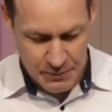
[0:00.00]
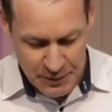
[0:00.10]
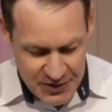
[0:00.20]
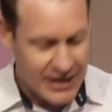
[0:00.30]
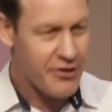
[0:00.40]

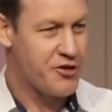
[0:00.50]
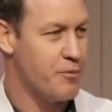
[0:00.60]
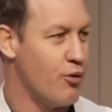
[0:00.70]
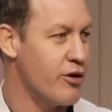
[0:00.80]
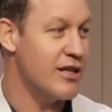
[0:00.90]
But the other
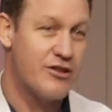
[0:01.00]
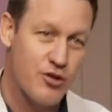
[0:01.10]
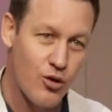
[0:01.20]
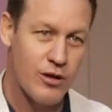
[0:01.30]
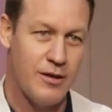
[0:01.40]
supporter, let's
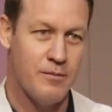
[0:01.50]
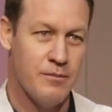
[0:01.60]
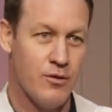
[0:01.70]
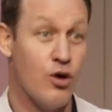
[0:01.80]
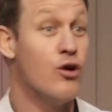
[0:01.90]
call him
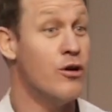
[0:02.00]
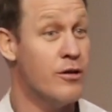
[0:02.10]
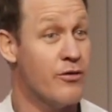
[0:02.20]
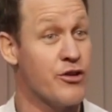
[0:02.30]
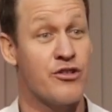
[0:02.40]
or
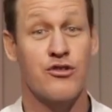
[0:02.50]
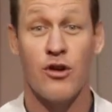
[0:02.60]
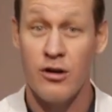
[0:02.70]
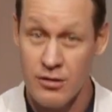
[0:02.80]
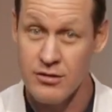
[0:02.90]
her the
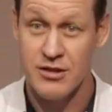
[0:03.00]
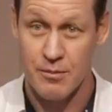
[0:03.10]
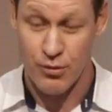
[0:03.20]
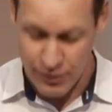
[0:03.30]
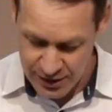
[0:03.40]
strong
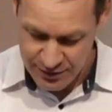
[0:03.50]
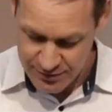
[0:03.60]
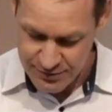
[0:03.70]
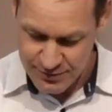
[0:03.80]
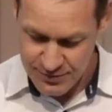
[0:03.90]
supporter,
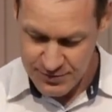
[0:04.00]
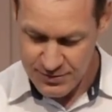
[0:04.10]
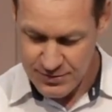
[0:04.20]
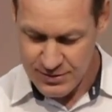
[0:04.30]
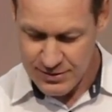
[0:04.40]

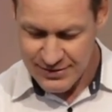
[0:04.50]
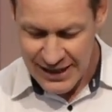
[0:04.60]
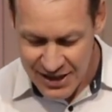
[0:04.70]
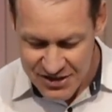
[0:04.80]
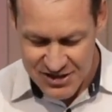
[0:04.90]
they
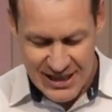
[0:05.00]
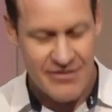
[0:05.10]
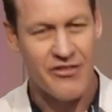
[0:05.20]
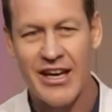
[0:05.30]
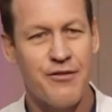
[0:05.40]
understand
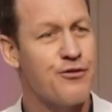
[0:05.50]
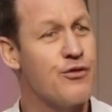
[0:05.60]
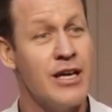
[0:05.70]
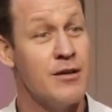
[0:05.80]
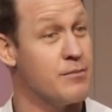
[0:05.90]
that they have
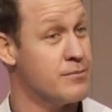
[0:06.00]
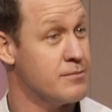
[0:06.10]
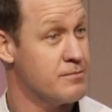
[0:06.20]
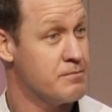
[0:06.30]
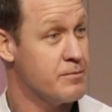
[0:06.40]
freedom
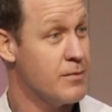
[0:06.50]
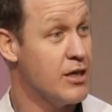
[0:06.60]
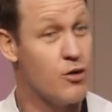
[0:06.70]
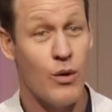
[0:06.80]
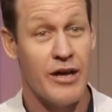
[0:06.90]
in
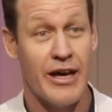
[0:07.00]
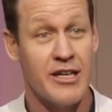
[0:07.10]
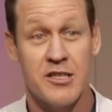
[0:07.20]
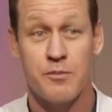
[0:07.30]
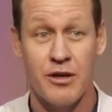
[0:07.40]
the way they
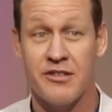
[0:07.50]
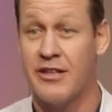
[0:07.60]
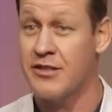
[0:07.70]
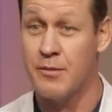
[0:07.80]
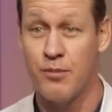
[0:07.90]
express
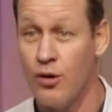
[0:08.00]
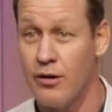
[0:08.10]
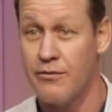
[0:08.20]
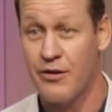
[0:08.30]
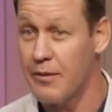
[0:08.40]
their
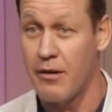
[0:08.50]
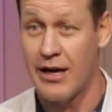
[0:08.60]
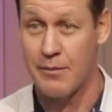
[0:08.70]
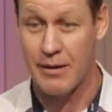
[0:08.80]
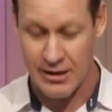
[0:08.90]
support for the
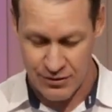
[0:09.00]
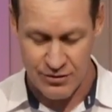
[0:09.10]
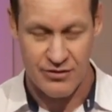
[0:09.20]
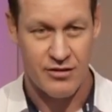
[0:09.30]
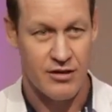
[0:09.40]
mighty
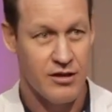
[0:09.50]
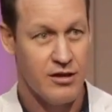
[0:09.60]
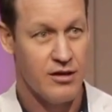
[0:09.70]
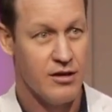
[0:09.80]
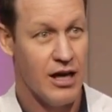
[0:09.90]
Panthers.
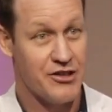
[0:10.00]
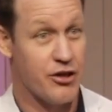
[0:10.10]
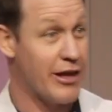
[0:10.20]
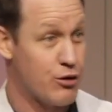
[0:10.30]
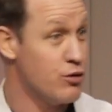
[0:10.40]
And so
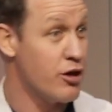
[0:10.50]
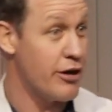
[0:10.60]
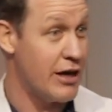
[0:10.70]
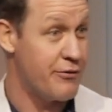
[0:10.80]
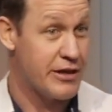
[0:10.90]
they could go
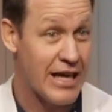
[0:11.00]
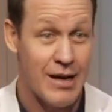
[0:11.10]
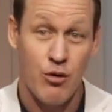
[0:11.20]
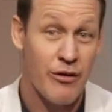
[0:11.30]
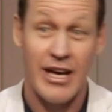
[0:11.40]
to every
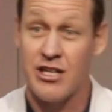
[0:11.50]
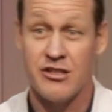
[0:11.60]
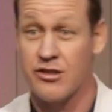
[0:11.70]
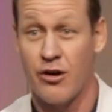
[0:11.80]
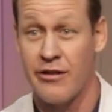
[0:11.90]
game, or they can
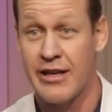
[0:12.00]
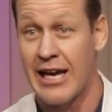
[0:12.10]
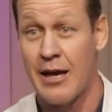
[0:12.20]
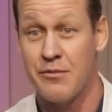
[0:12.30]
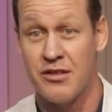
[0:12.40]
just go to the
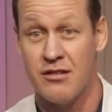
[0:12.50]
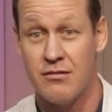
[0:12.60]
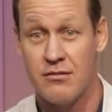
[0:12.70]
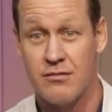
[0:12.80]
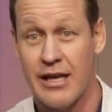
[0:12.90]
games that
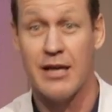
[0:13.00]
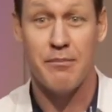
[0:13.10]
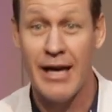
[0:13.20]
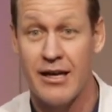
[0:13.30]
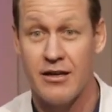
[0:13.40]
they can
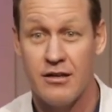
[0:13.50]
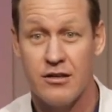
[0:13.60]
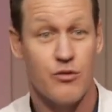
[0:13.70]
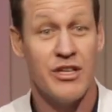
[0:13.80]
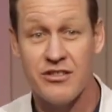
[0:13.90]
make.
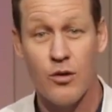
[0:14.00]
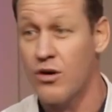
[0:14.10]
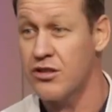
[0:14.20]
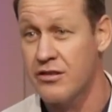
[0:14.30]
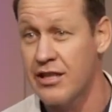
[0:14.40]
The rest they'll
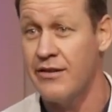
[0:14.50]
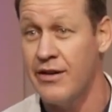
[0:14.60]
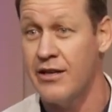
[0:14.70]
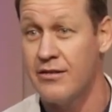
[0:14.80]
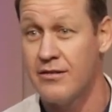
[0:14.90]
watch on
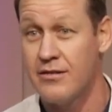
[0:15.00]
TV.